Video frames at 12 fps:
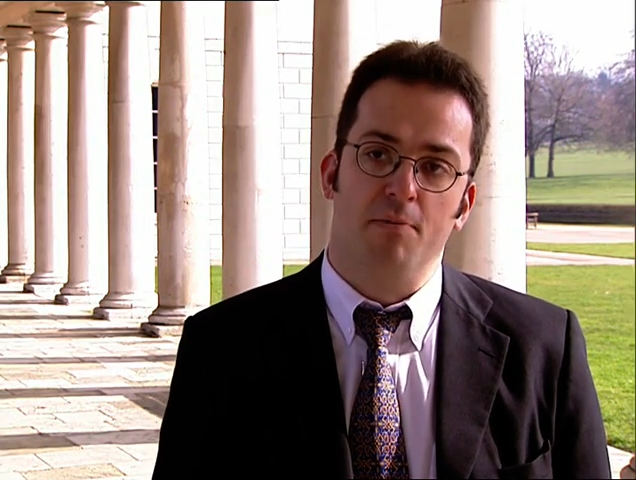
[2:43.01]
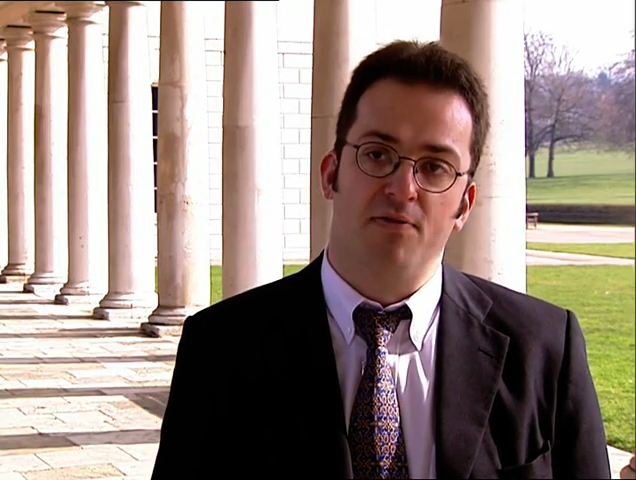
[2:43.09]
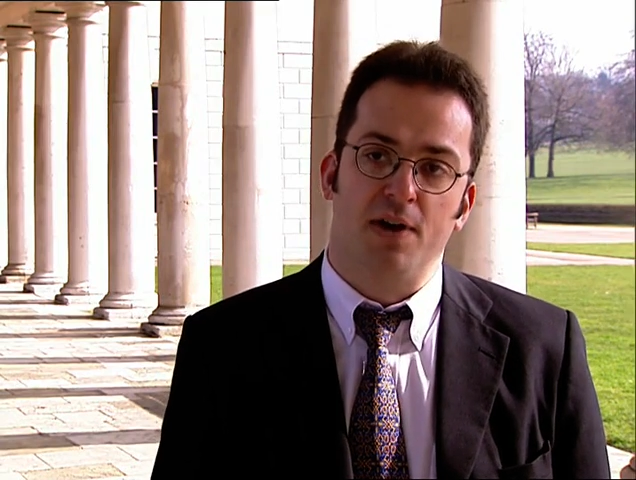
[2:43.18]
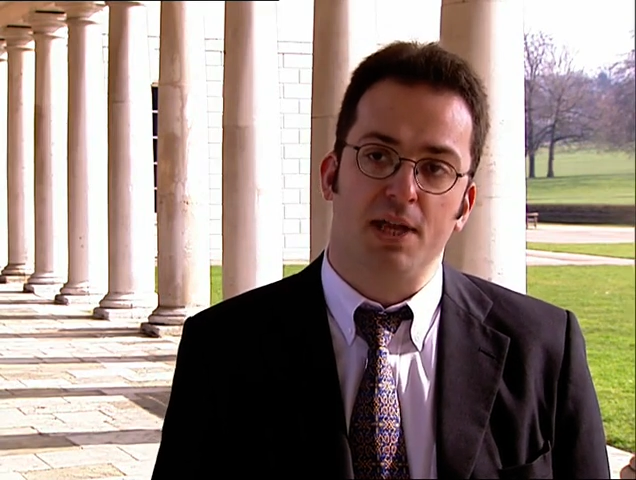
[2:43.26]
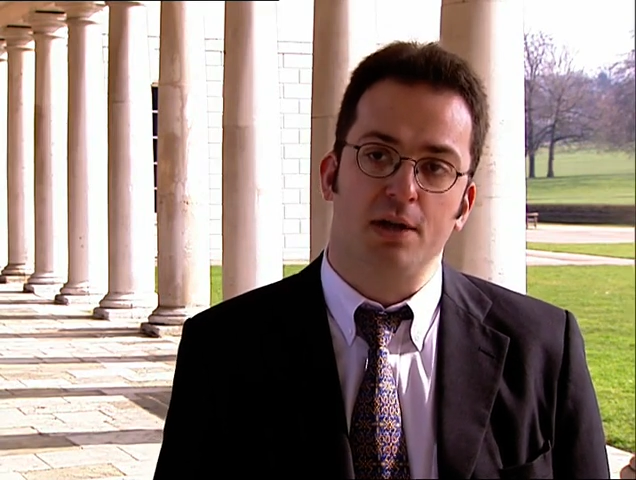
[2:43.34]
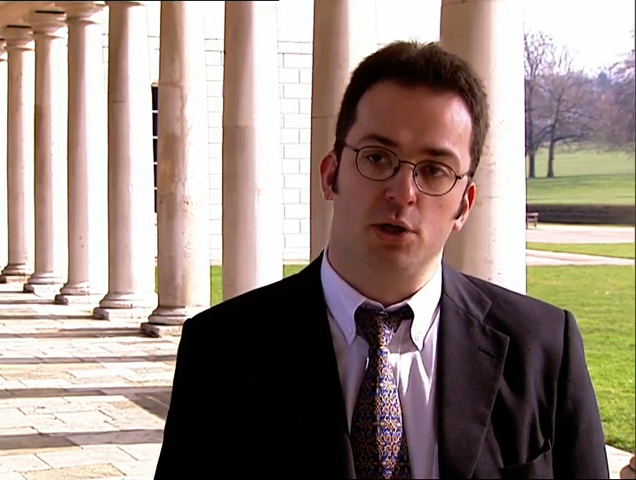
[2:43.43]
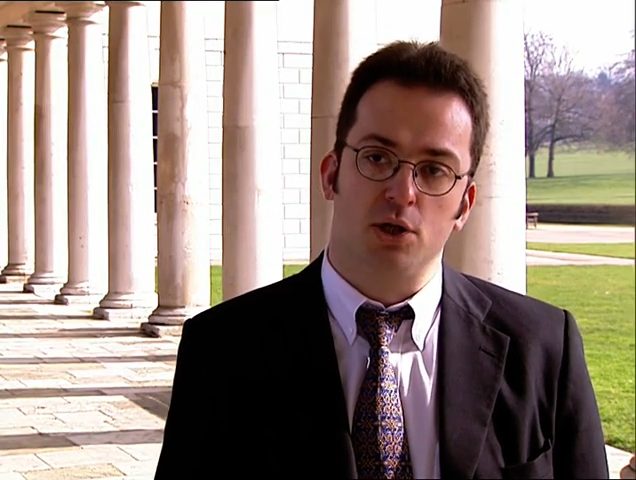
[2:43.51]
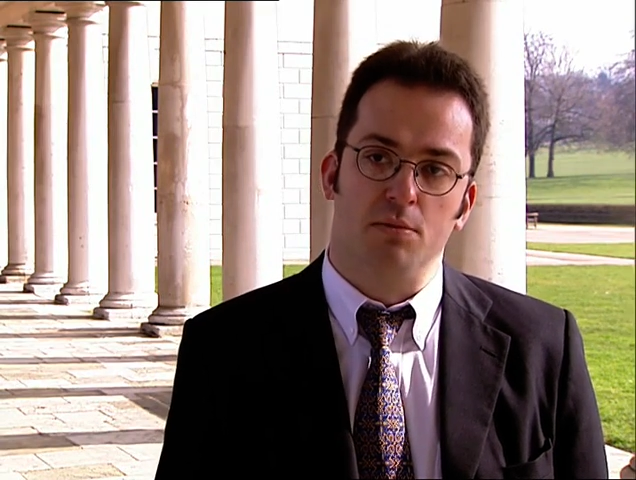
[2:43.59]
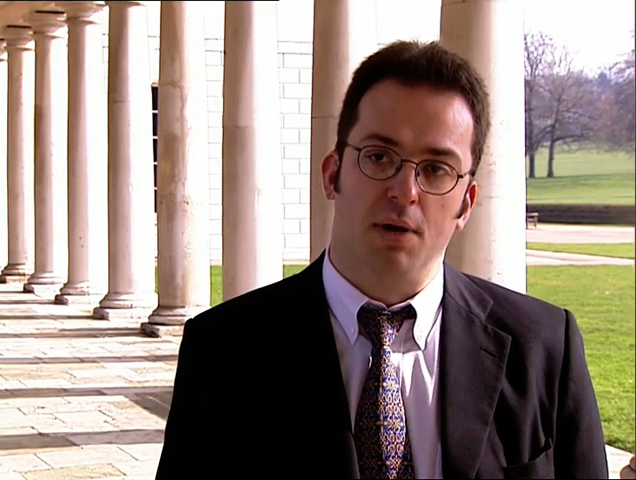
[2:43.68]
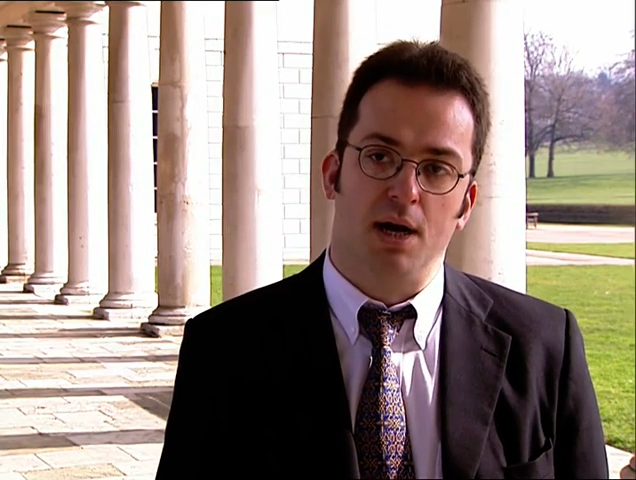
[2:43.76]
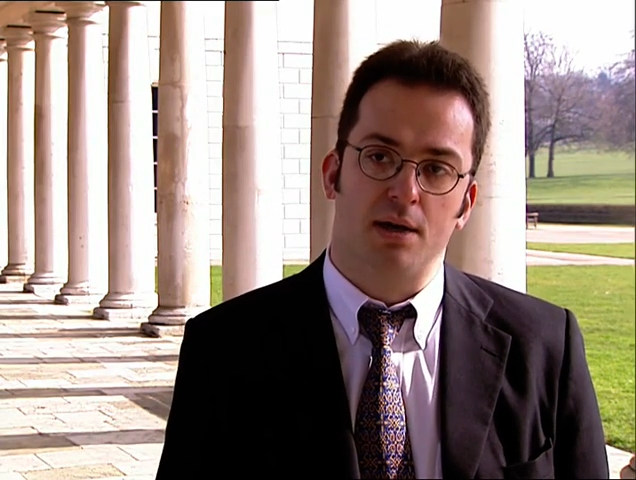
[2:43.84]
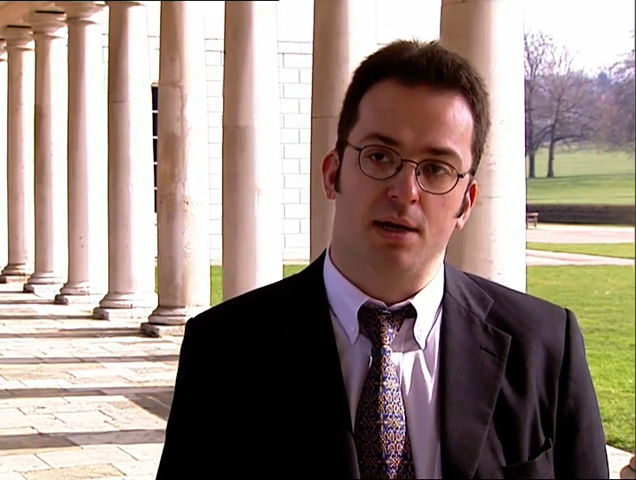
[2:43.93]
financial
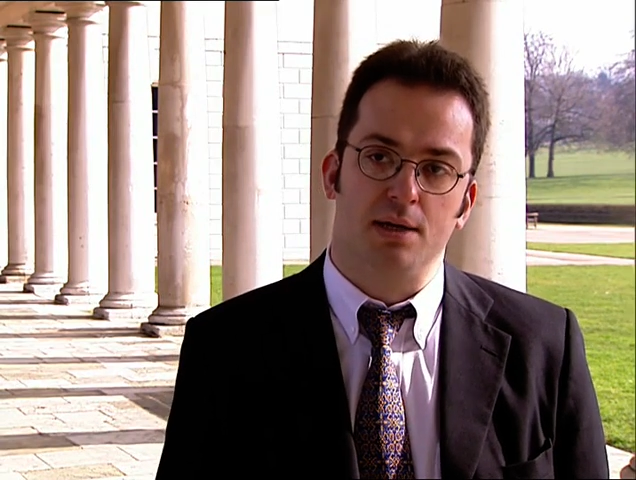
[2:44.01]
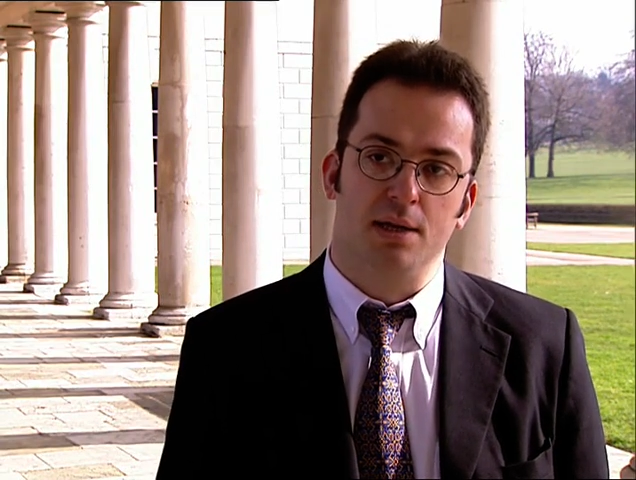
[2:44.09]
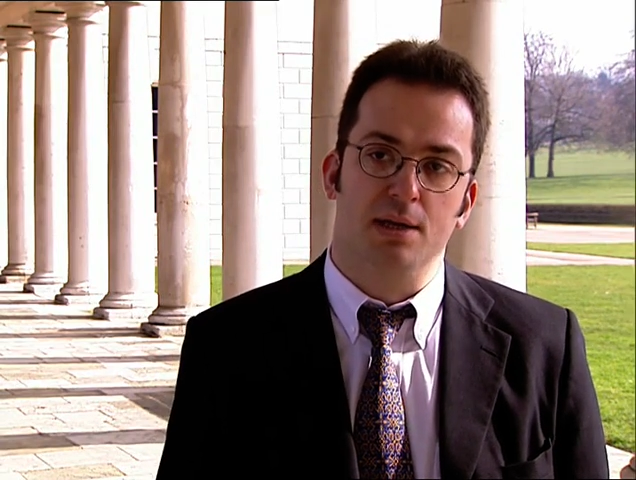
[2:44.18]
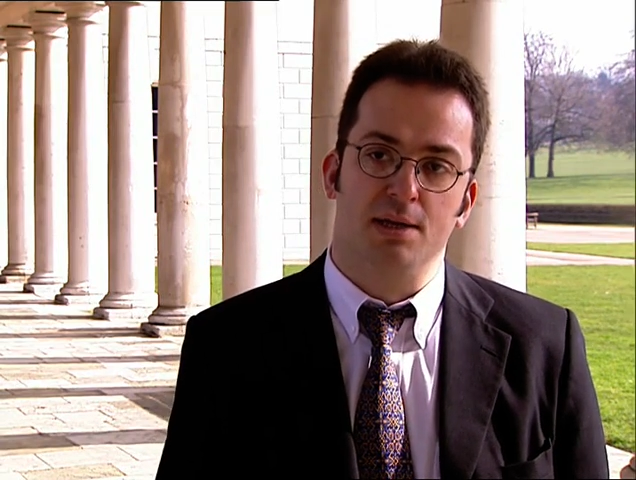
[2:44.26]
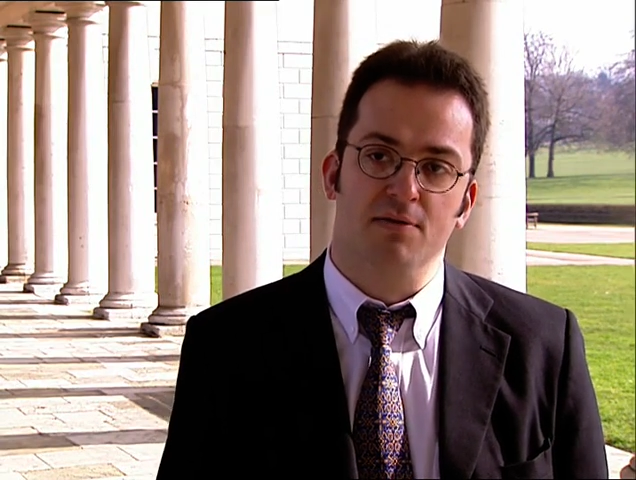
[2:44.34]
market and is